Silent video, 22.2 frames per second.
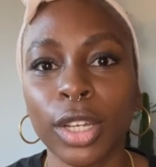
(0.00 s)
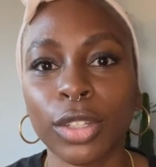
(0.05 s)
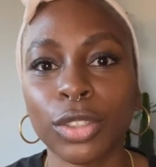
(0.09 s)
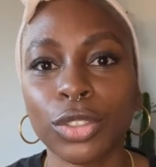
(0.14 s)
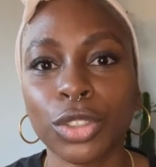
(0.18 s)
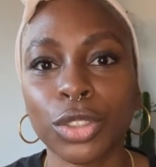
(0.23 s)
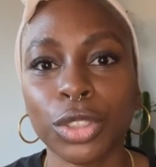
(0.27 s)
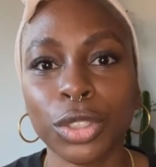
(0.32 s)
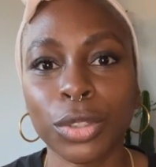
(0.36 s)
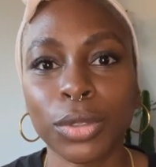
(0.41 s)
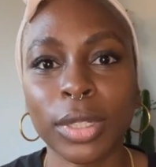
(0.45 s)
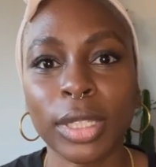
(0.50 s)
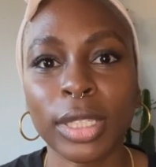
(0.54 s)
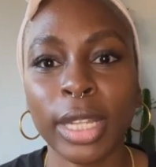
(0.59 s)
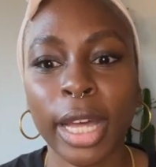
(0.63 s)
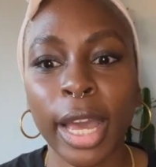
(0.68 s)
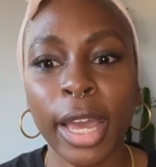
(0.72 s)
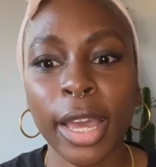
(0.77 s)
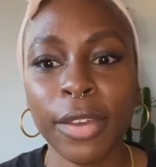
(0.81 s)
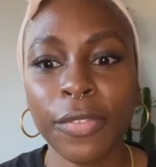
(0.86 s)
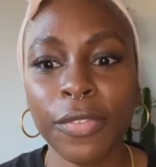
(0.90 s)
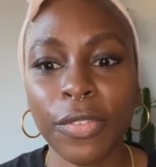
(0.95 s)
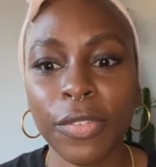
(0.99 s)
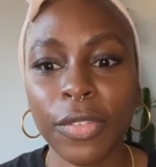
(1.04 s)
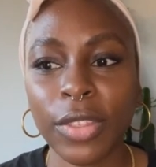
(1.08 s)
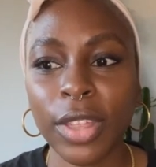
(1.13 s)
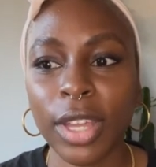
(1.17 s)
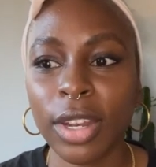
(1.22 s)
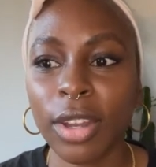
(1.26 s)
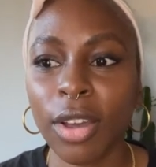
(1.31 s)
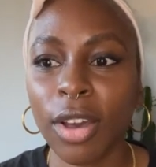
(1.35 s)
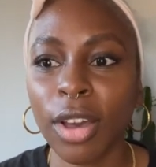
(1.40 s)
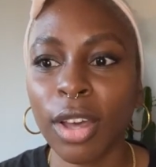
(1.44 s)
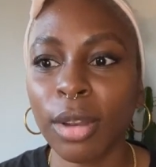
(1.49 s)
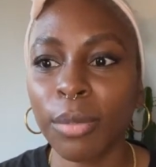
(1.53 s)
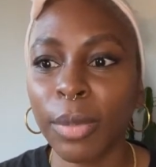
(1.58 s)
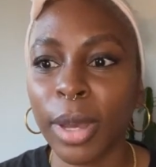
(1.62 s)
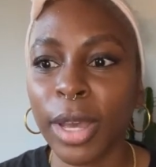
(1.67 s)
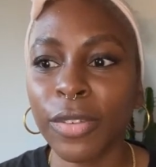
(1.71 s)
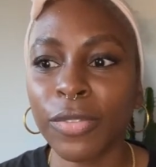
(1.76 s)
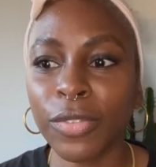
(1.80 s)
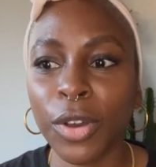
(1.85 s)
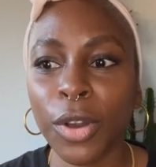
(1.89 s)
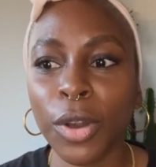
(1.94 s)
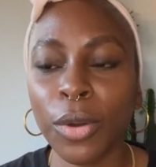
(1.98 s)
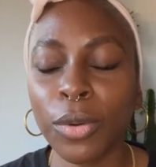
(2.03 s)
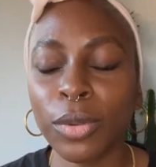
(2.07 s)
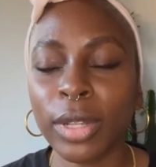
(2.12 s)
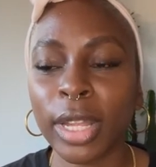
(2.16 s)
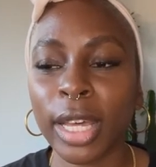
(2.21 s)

true to life than on my phone.